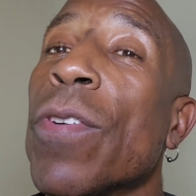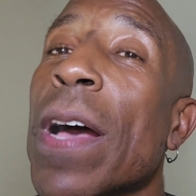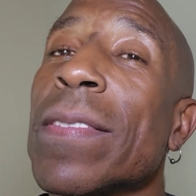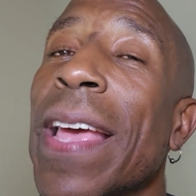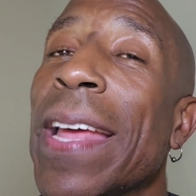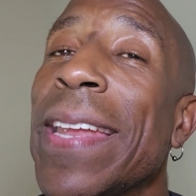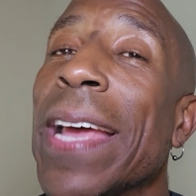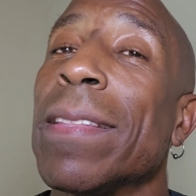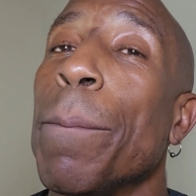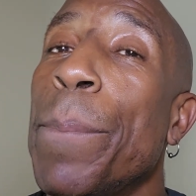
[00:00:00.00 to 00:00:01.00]
Acosta hadn't
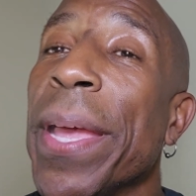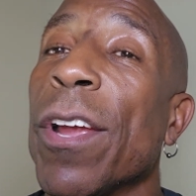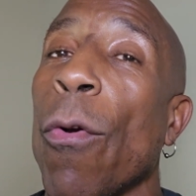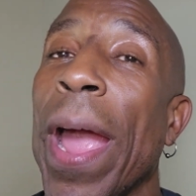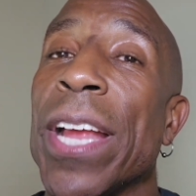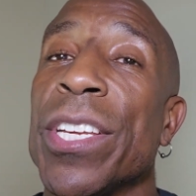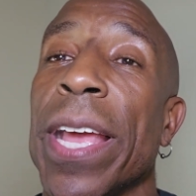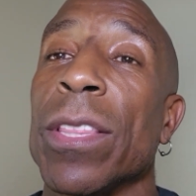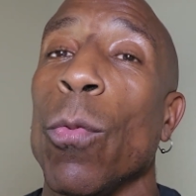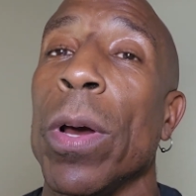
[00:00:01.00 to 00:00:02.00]
had the big crash
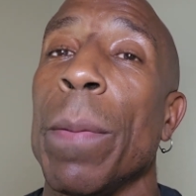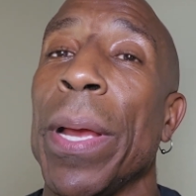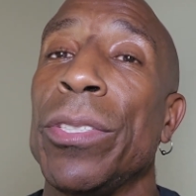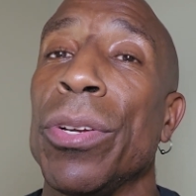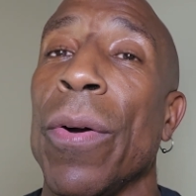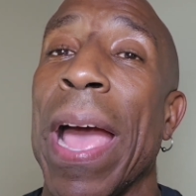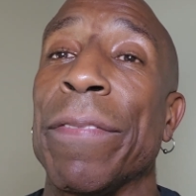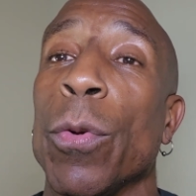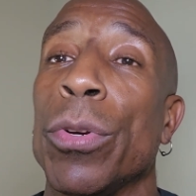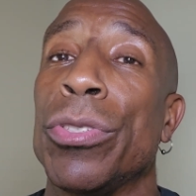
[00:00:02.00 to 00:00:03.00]
yet, the one that makes you go
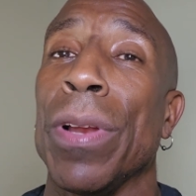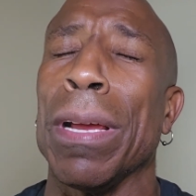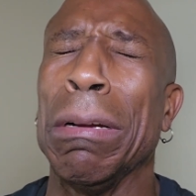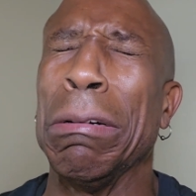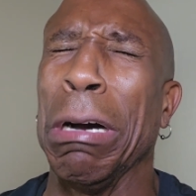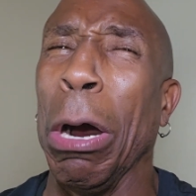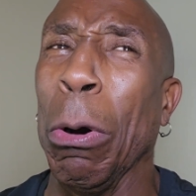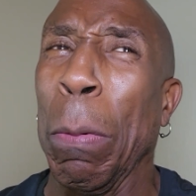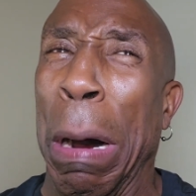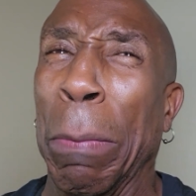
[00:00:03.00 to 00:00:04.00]
afterwards, you're like,
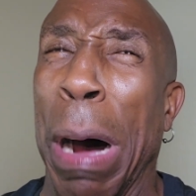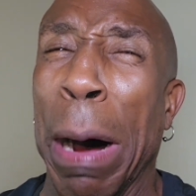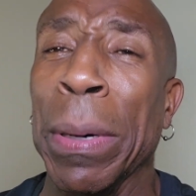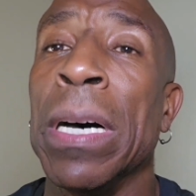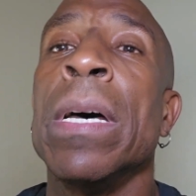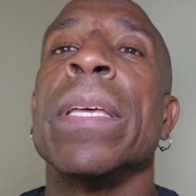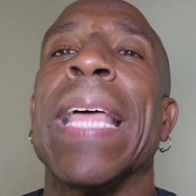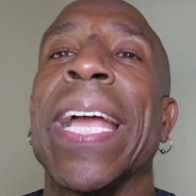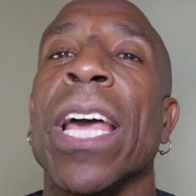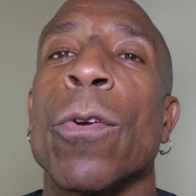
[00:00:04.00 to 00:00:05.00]
oh, my mama.
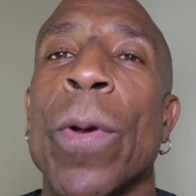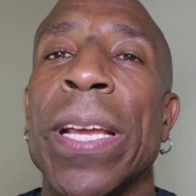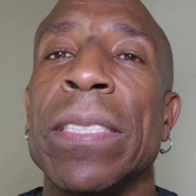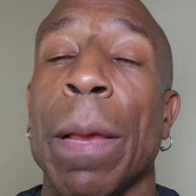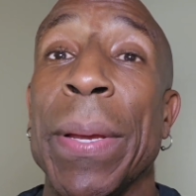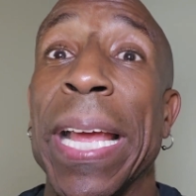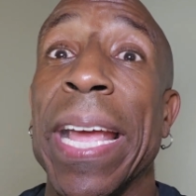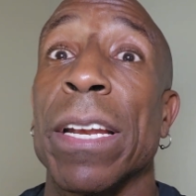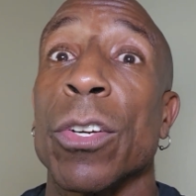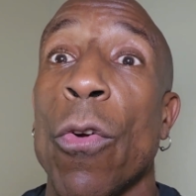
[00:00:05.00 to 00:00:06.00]
That kind of race, that
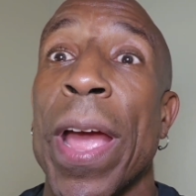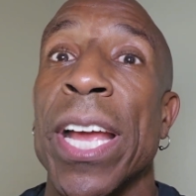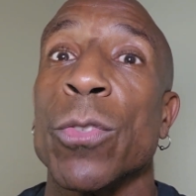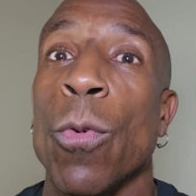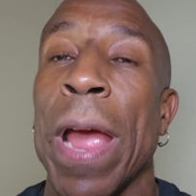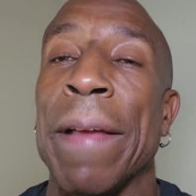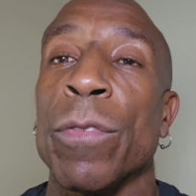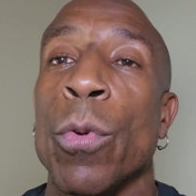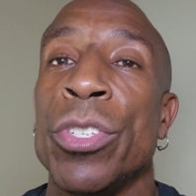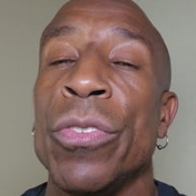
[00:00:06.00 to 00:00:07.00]
kind of crash where
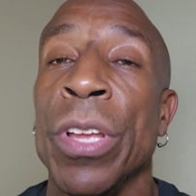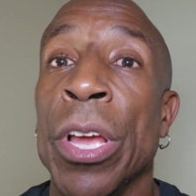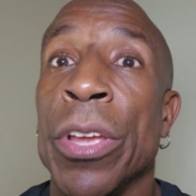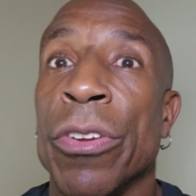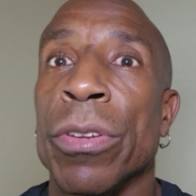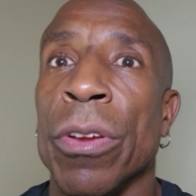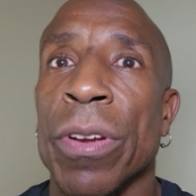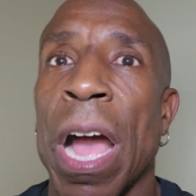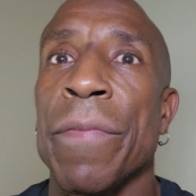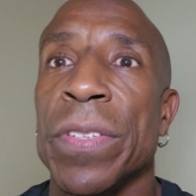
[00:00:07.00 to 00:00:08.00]
afterwards your
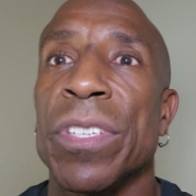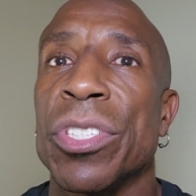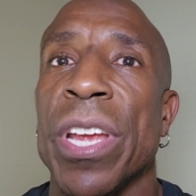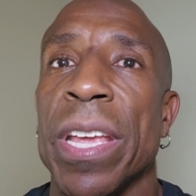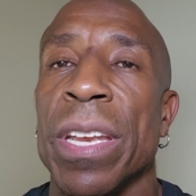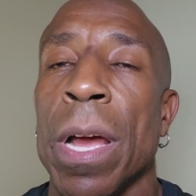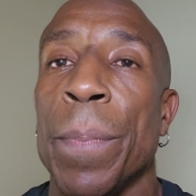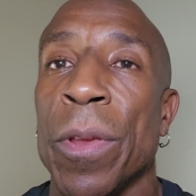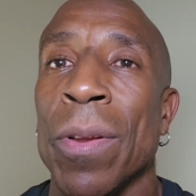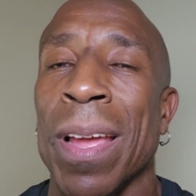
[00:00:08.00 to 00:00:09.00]
confidence is shaking
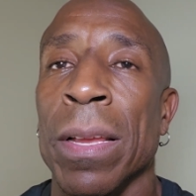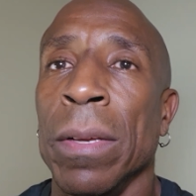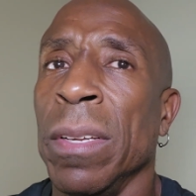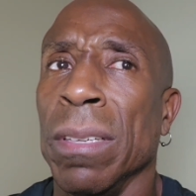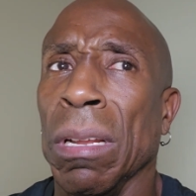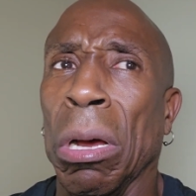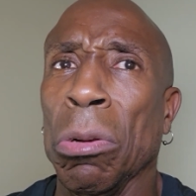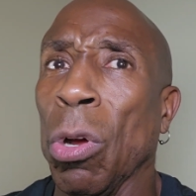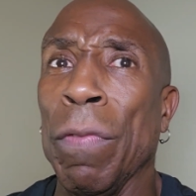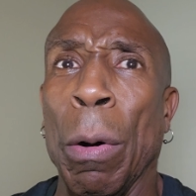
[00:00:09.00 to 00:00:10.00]
up and you're like, I
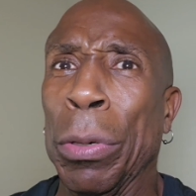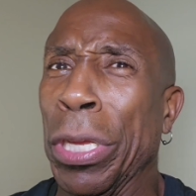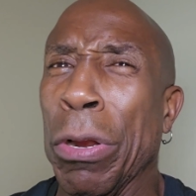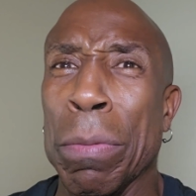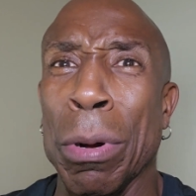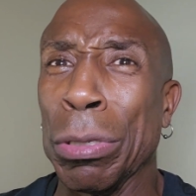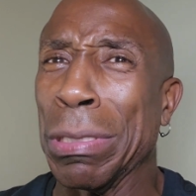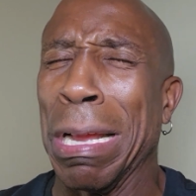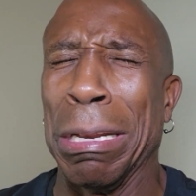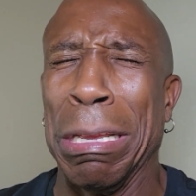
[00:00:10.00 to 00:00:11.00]
don't know if I want to get on a
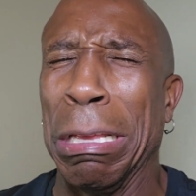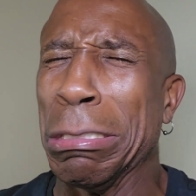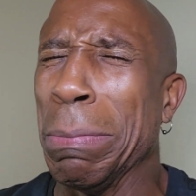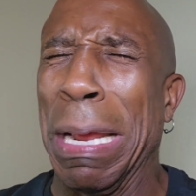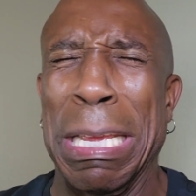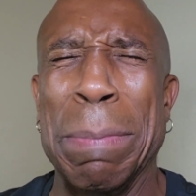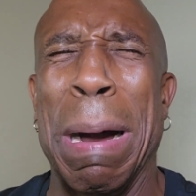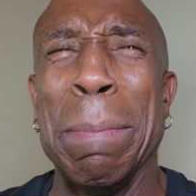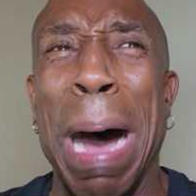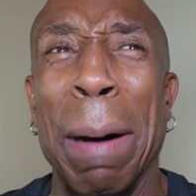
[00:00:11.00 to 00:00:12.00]
motorcycle again. Somebody get
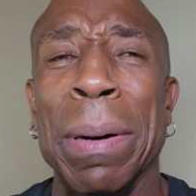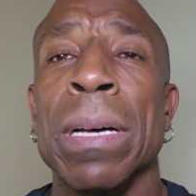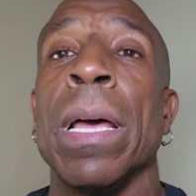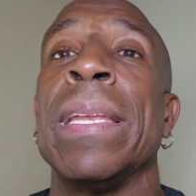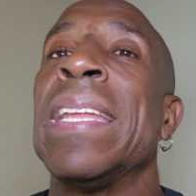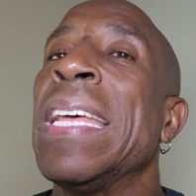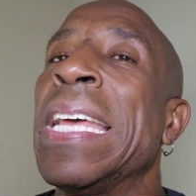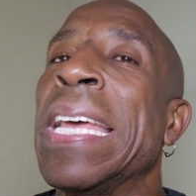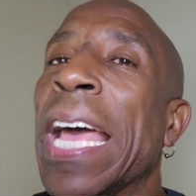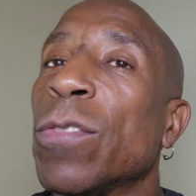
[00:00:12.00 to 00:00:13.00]
my mama. And
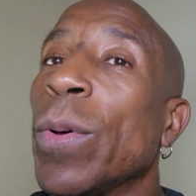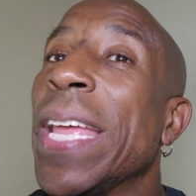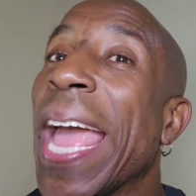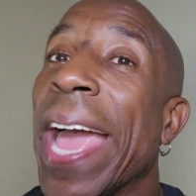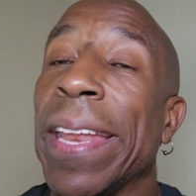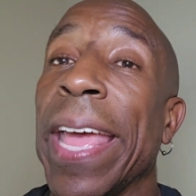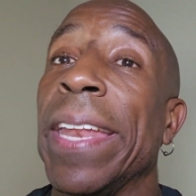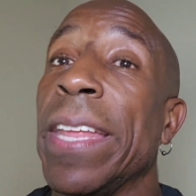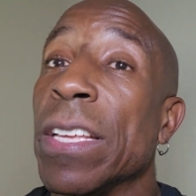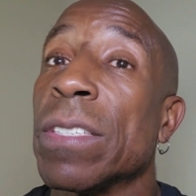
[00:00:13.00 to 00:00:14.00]
that's what he had
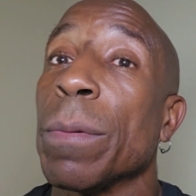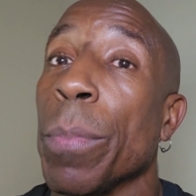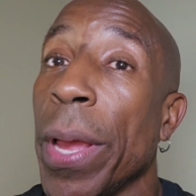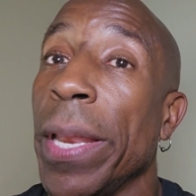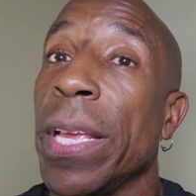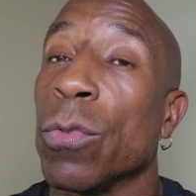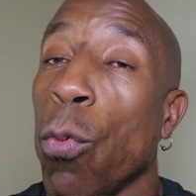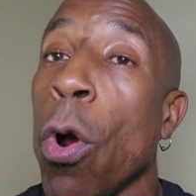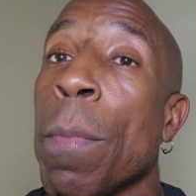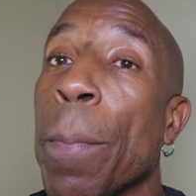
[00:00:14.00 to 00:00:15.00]
in his
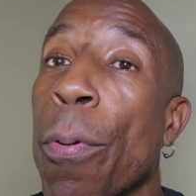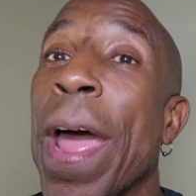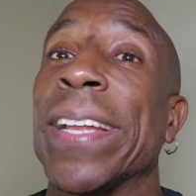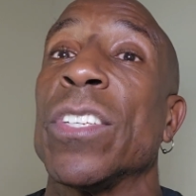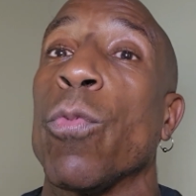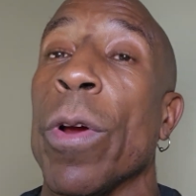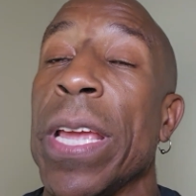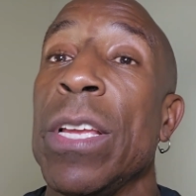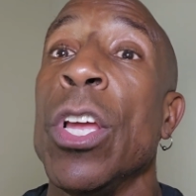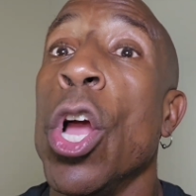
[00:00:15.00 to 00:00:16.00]
warm-up practice where
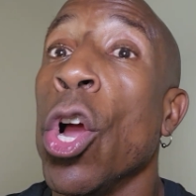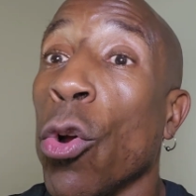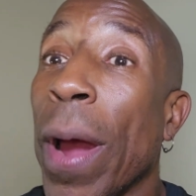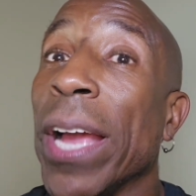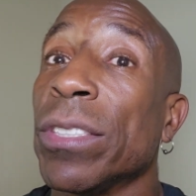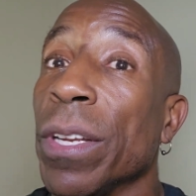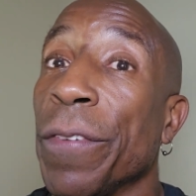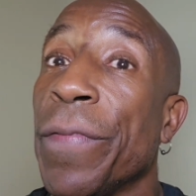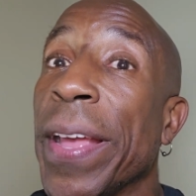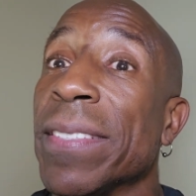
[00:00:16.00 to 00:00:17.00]
he crashed into
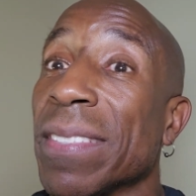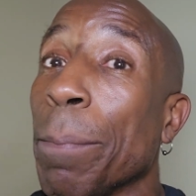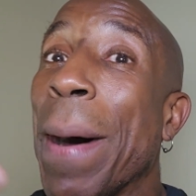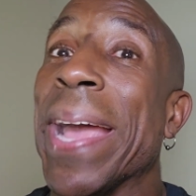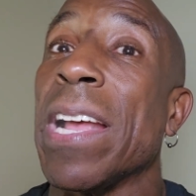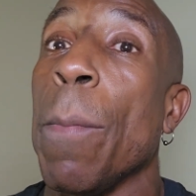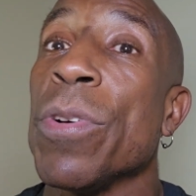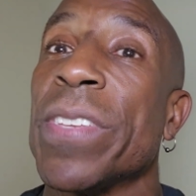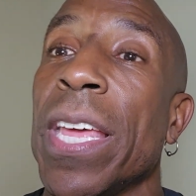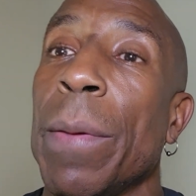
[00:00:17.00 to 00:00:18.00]
the fence, the bike
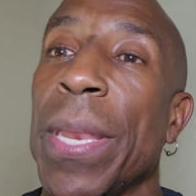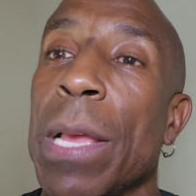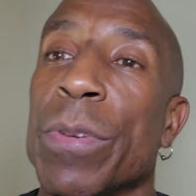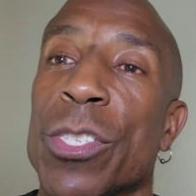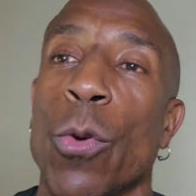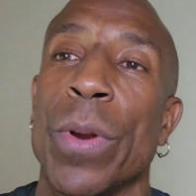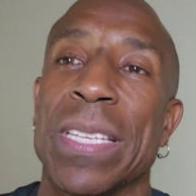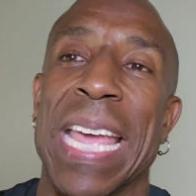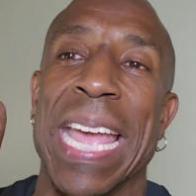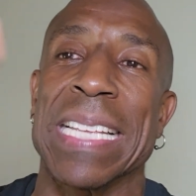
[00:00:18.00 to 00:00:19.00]
almost hit him, and he was doing
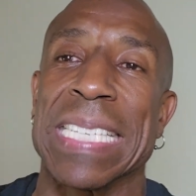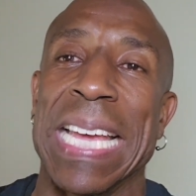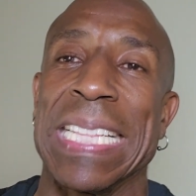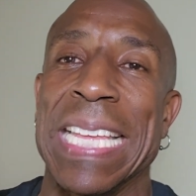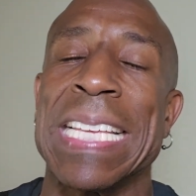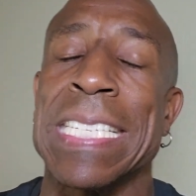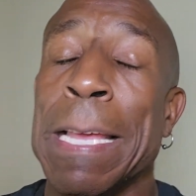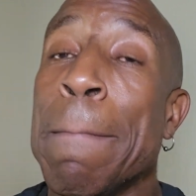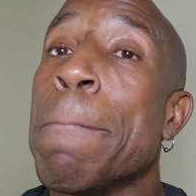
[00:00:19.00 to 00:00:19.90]
his hands like this.